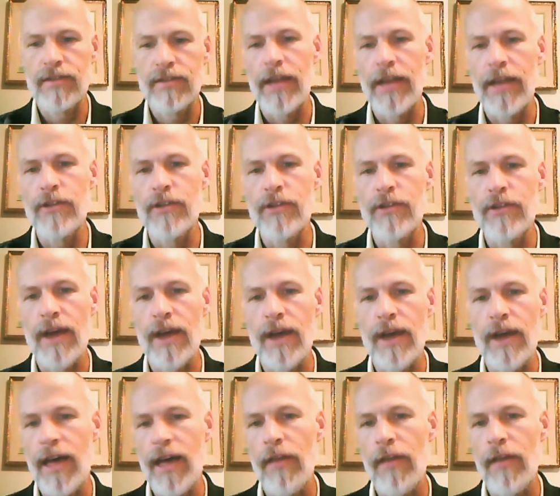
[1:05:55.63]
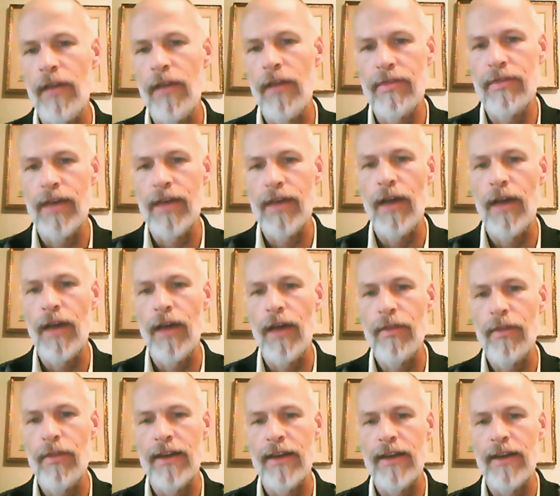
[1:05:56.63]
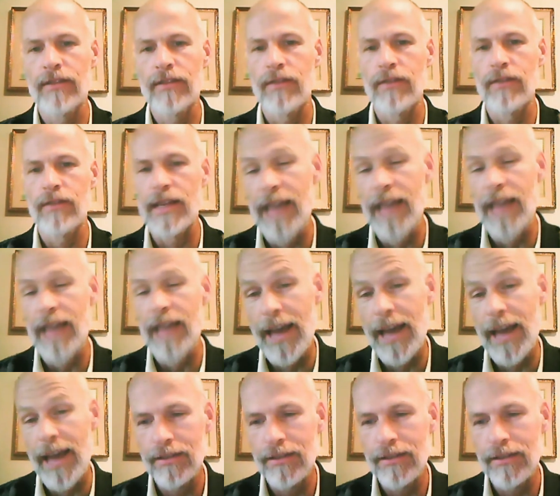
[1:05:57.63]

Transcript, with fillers: then you have the health the health effects of eating eggs